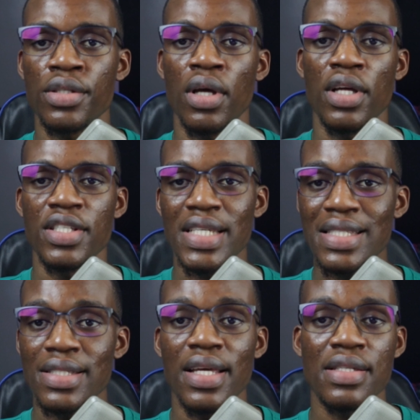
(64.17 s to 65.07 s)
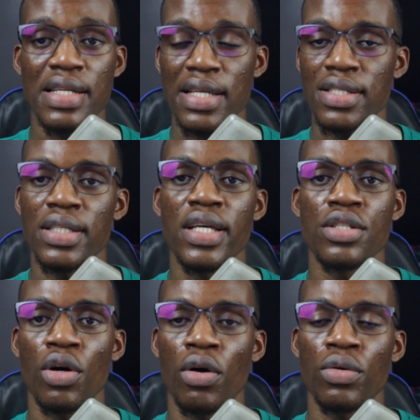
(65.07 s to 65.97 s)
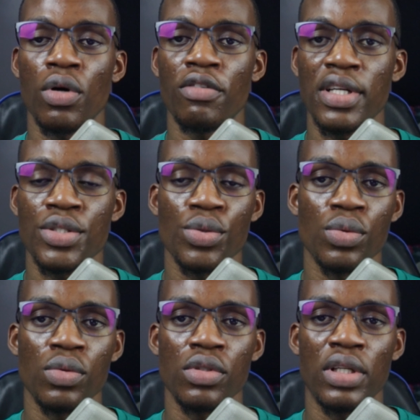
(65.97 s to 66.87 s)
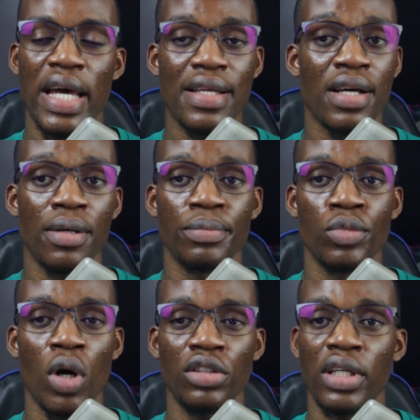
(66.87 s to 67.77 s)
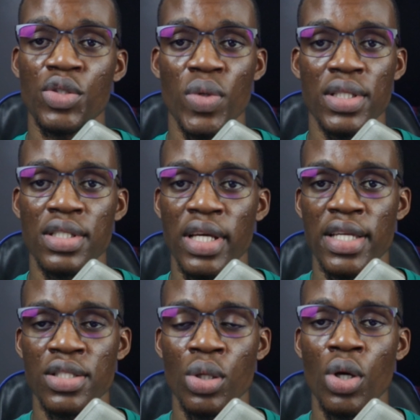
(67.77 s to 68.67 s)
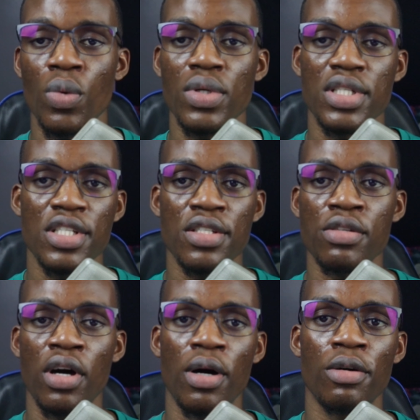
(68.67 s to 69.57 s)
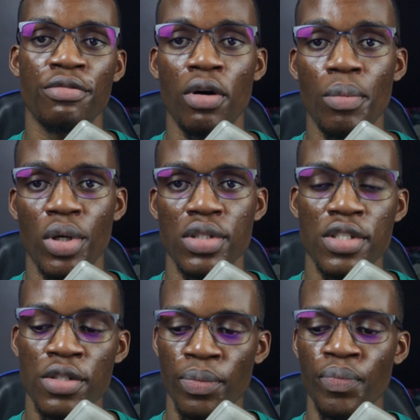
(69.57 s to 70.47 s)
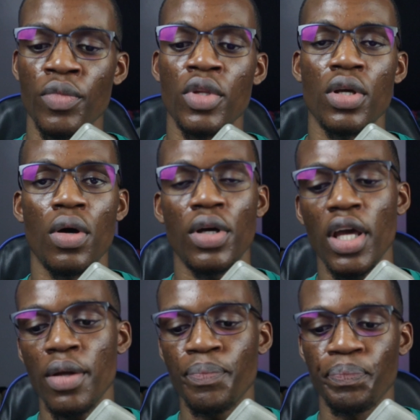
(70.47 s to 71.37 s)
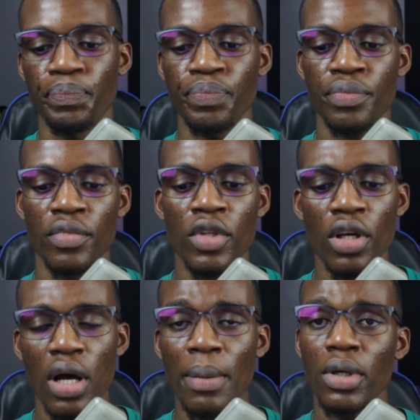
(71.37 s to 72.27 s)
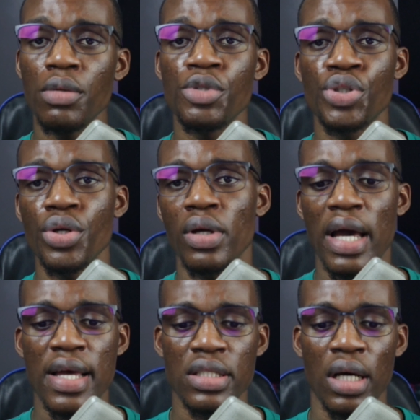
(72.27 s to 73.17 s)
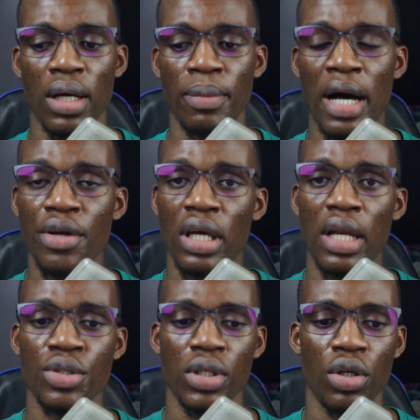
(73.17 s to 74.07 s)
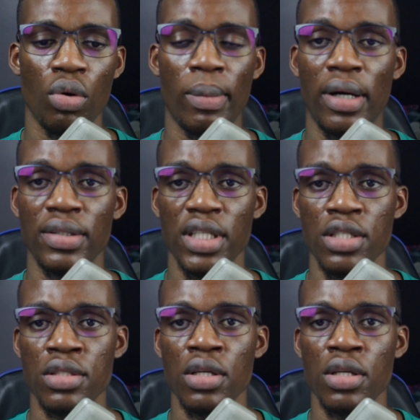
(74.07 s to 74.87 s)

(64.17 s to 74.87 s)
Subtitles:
60 days, 90 days, all over to 120 days, which is 4 months. Okay, I'm gonna be showing you guys how you can actually go about this